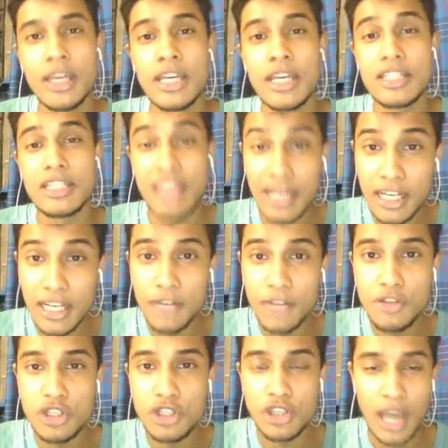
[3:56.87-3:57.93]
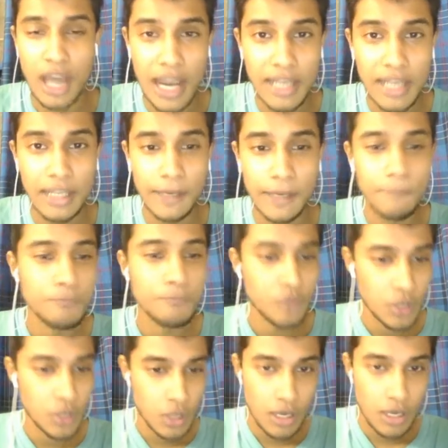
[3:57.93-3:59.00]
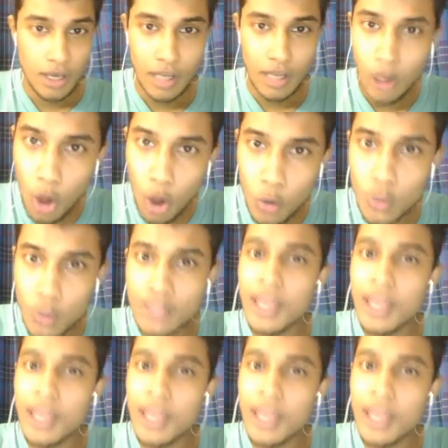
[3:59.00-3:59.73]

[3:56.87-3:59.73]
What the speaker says: second division I-League. Along with